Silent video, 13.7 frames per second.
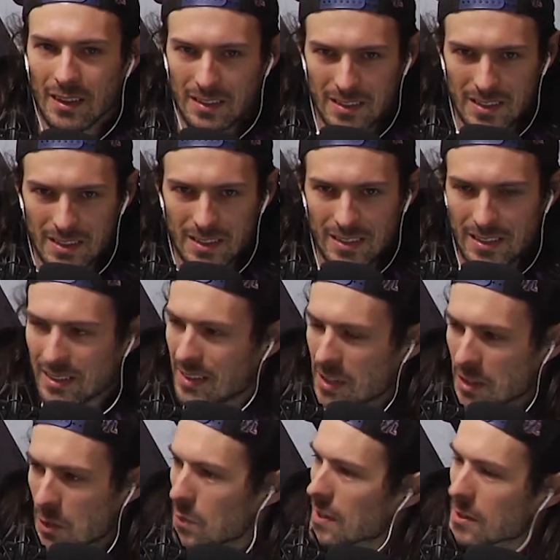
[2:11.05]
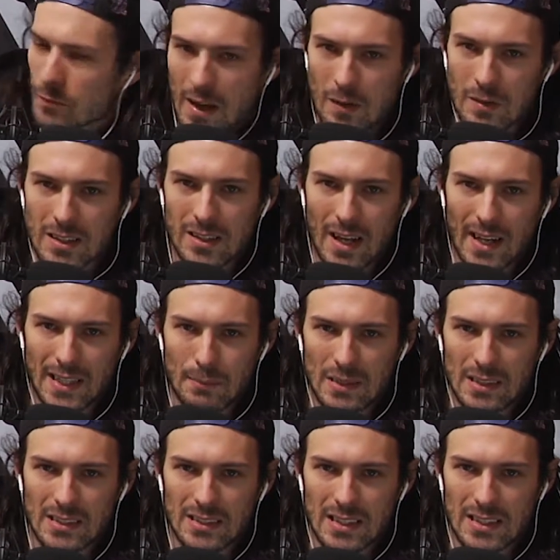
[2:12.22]
The, the U.S. founding
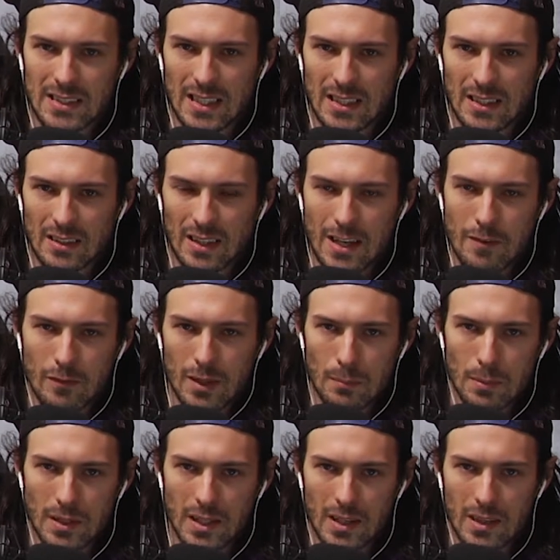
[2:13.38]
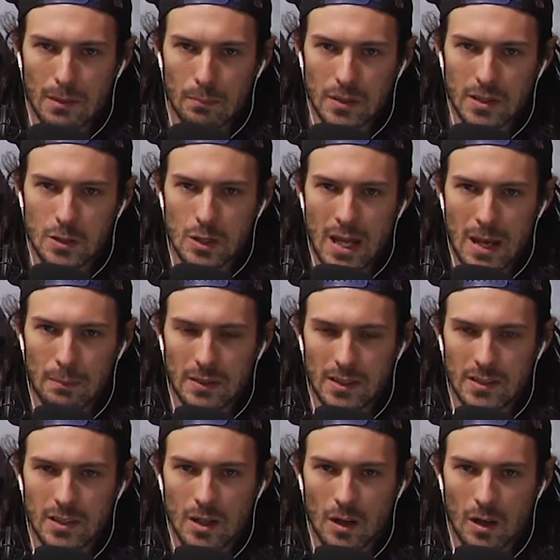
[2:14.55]
documents that say life, liberty, and the pursuit of
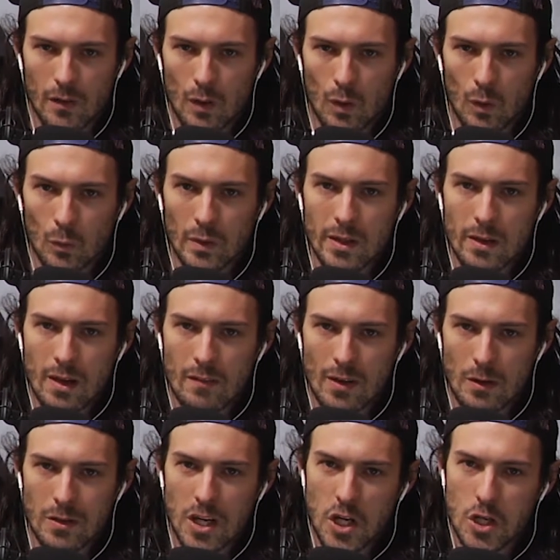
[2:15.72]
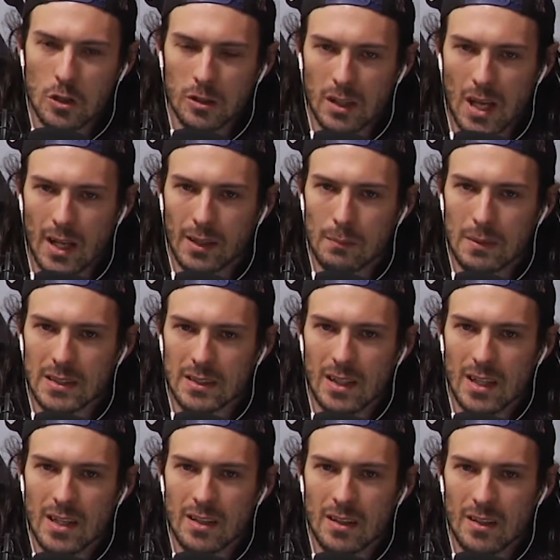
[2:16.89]
happiness are the only foundational documents
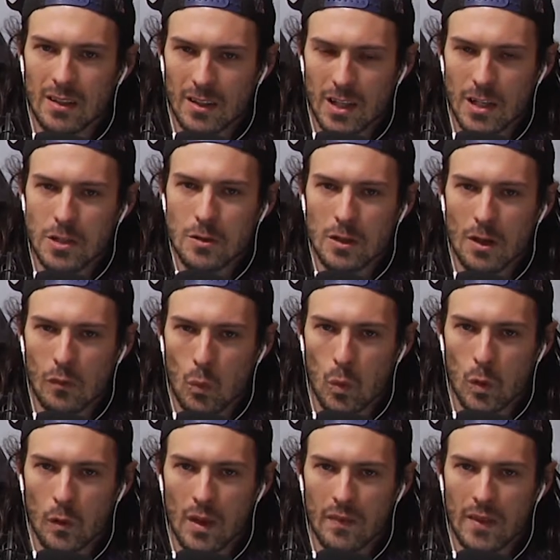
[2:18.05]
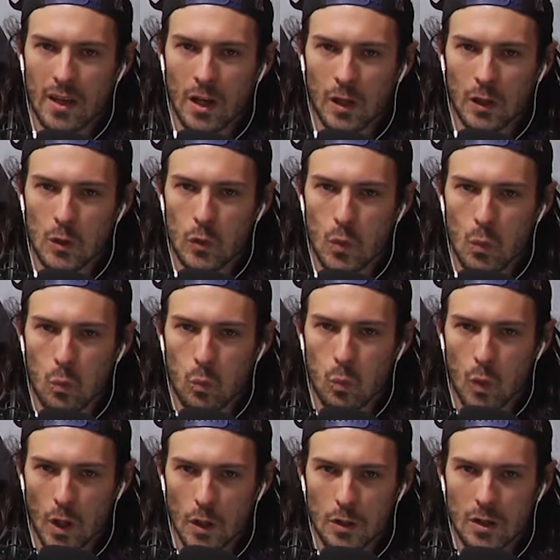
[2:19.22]
in the history of the world that include the
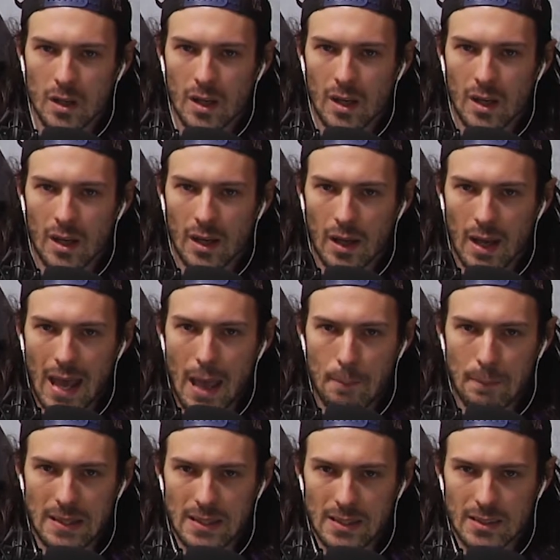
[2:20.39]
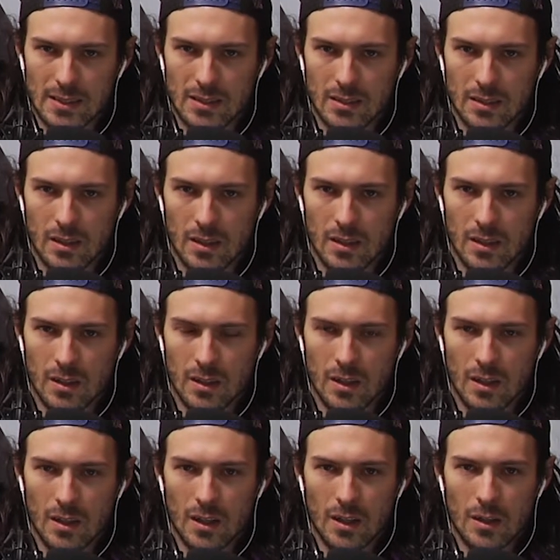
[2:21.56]
word happiness.
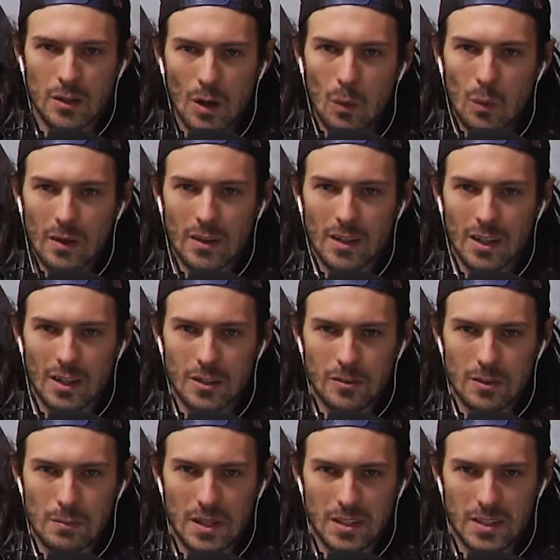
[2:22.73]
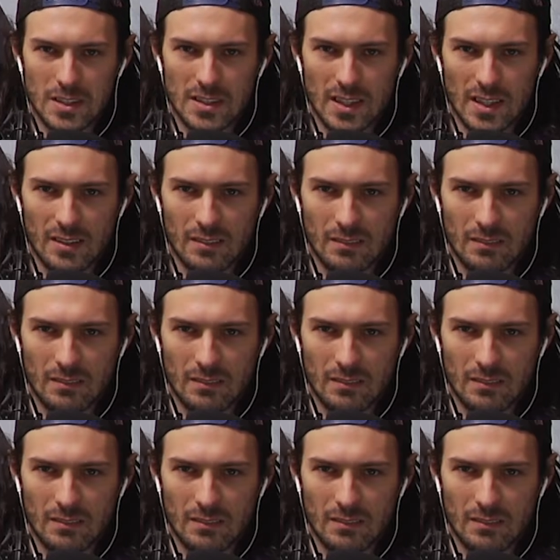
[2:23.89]
No other country mentions that.